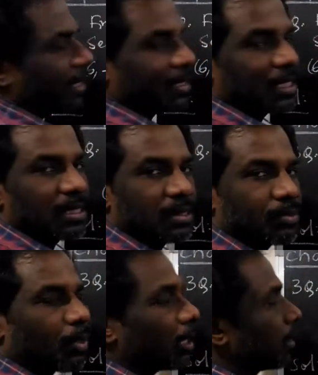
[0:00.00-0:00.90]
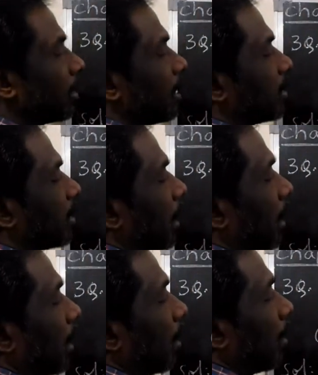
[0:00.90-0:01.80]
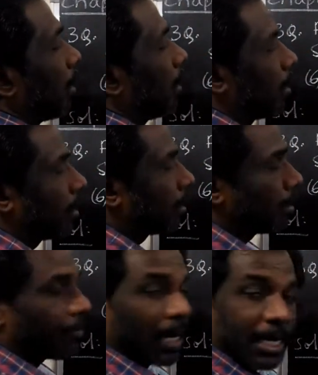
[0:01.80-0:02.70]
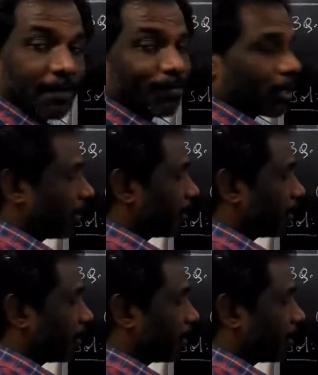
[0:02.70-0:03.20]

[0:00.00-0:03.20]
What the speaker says: 6 is what? It is a dividing point.